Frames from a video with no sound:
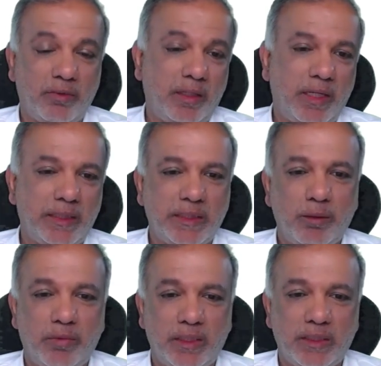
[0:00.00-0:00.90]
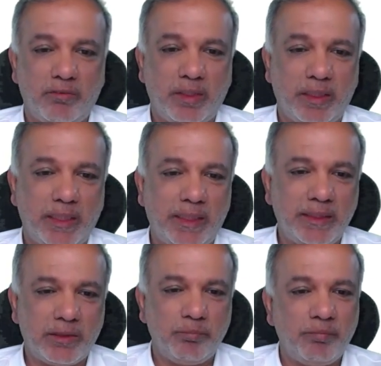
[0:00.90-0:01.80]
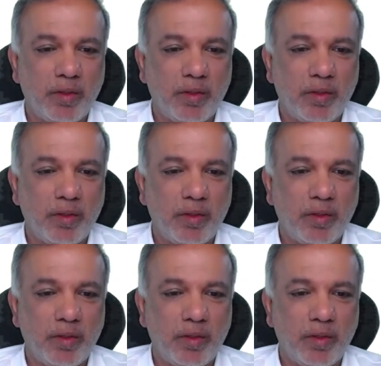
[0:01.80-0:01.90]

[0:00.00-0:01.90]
Well, SEMrush have done theirs,